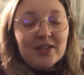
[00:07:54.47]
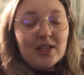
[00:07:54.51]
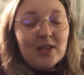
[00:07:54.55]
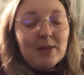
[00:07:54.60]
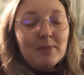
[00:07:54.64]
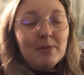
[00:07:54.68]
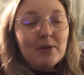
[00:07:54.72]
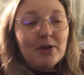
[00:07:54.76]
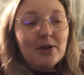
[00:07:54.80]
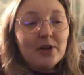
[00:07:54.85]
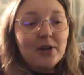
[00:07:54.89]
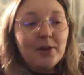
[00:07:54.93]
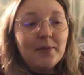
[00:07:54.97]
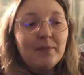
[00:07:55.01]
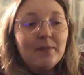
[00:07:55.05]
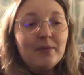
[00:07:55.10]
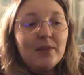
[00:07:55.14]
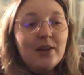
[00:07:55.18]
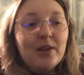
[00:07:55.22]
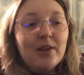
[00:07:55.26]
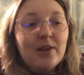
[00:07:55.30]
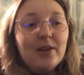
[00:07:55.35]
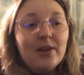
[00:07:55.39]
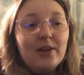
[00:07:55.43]
in the book
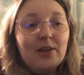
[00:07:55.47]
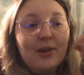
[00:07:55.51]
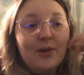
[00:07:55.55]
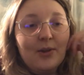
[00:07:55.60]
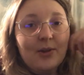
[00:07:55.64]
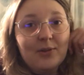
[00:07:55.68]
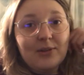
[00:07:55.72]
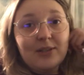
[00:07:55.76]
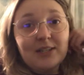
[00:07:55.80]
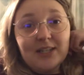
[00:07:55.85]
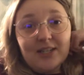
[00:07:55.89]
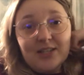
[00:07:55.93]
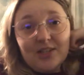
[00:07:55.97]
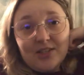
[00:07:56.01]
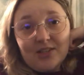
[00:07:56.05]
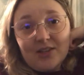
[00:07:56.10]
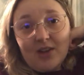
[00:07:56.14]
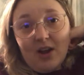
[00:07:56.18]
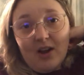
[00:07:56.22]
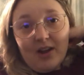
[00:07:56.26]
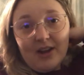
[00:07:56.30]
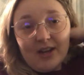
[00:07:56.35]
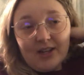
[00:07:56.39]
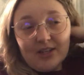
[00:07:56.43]
who teaches
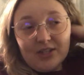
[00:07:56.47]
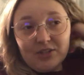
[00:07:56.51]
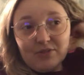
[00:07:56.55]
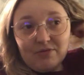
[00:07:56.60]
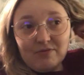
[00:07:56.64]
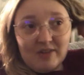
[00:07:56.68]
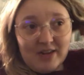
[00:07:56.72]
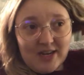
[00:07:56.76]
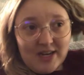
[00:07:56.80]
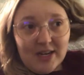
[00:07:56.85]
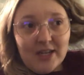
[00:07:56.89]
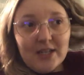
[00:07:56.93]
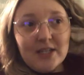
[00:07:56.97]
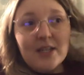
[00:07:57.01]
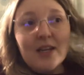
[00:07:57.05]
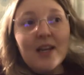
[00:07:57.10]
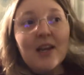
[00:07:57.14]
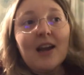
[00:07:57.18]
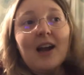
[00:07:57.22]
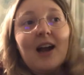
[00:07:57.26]
Kaya to read.